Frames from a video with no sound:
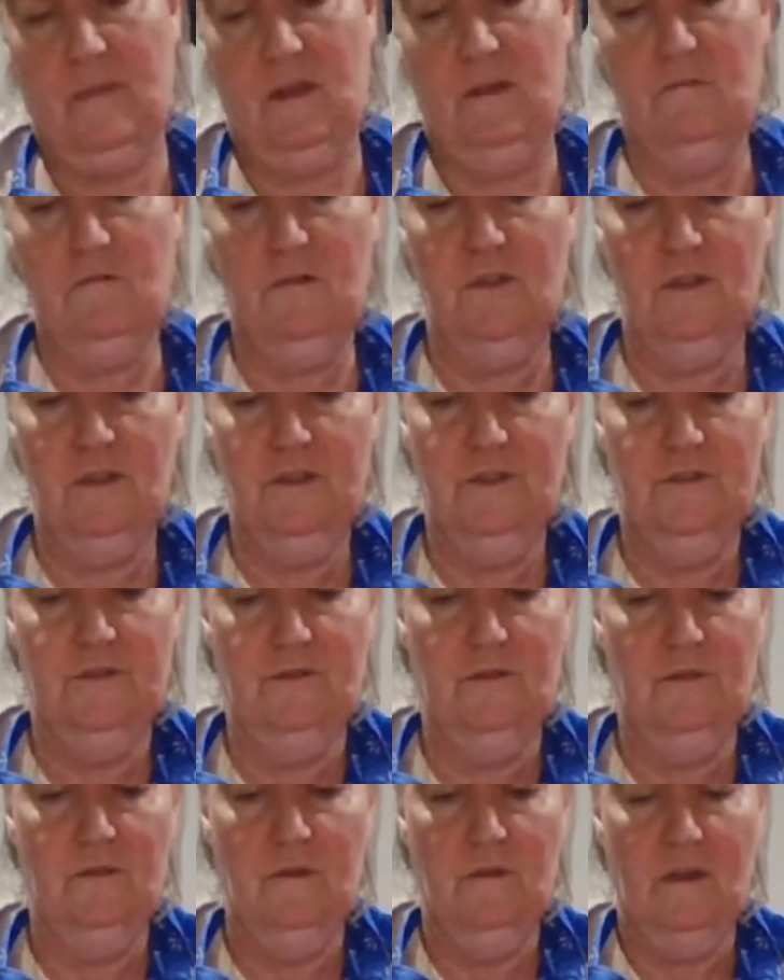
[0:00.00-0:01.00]
And we're going to
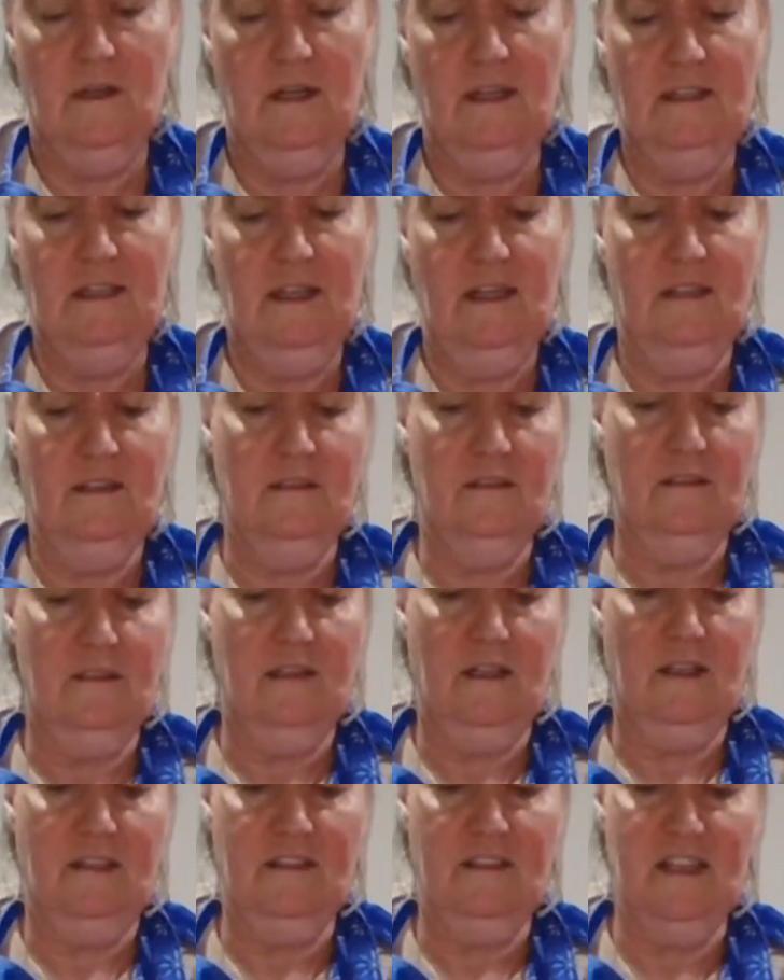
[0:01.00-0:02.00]
do, again,
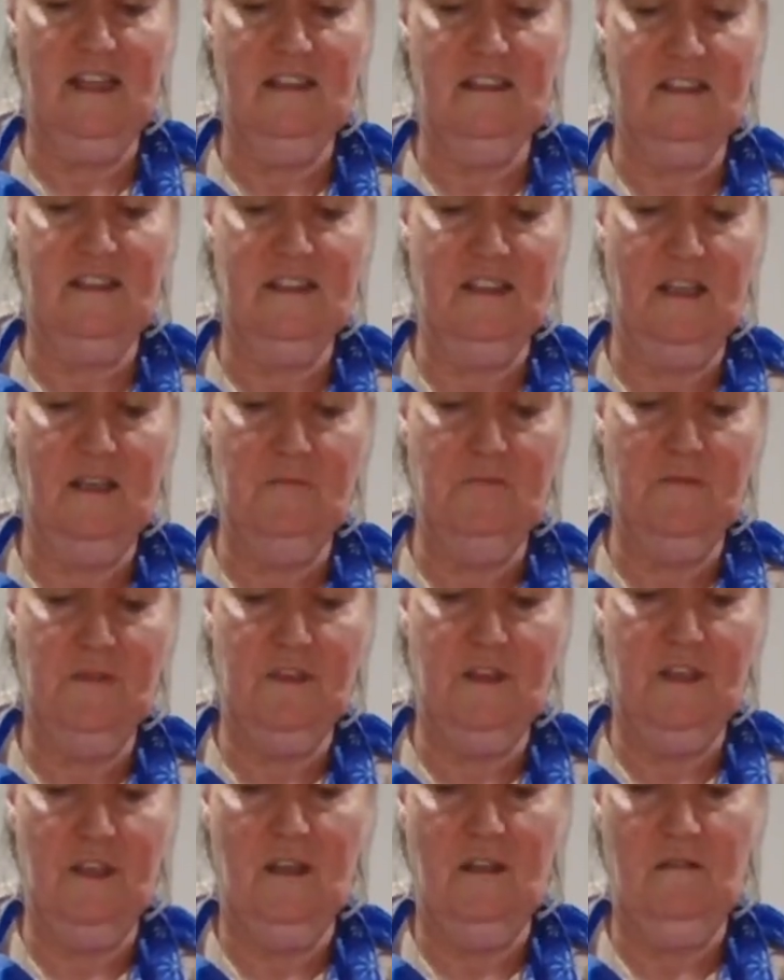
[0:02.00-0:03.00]
kind of that same
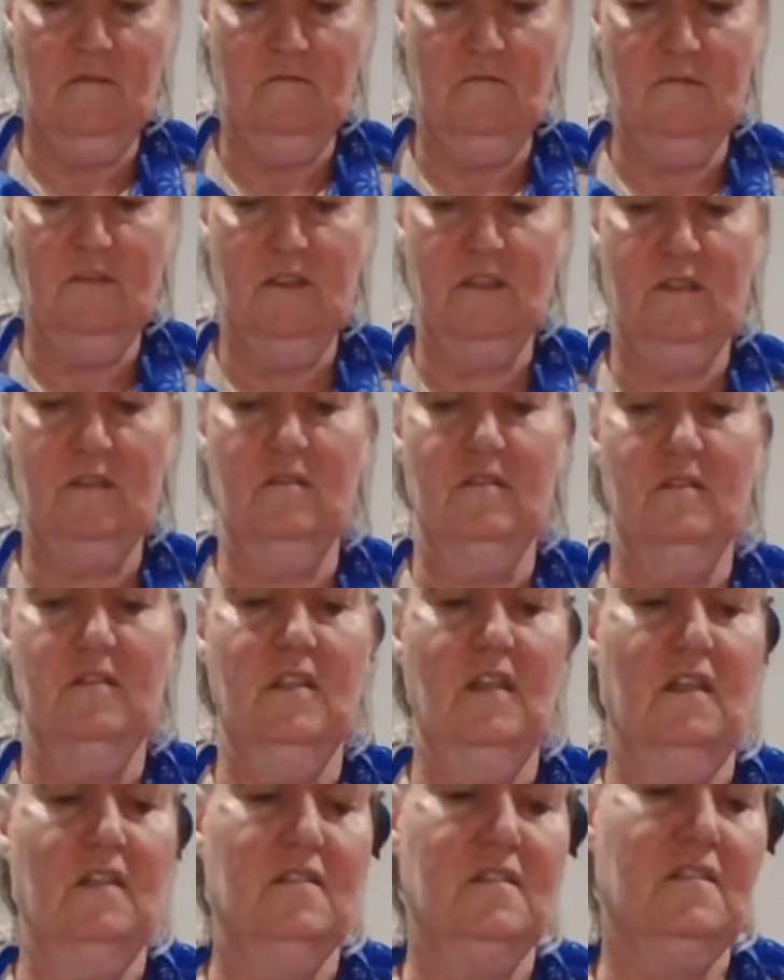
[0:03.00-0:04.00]
thing. Just going to
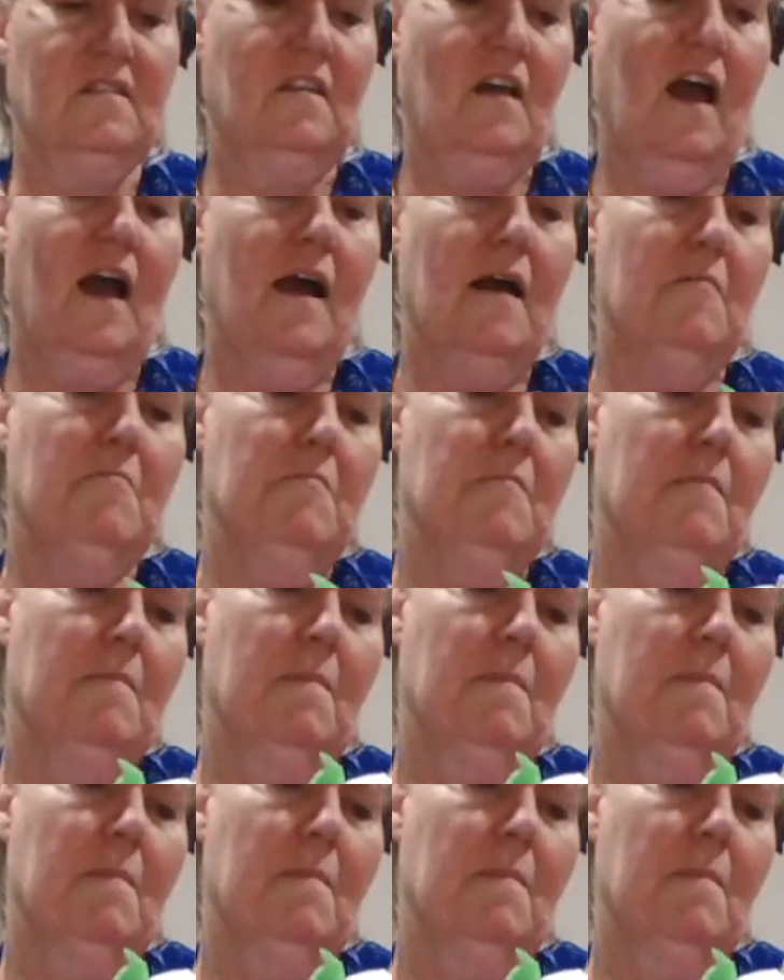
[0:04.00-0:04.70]
take a stop.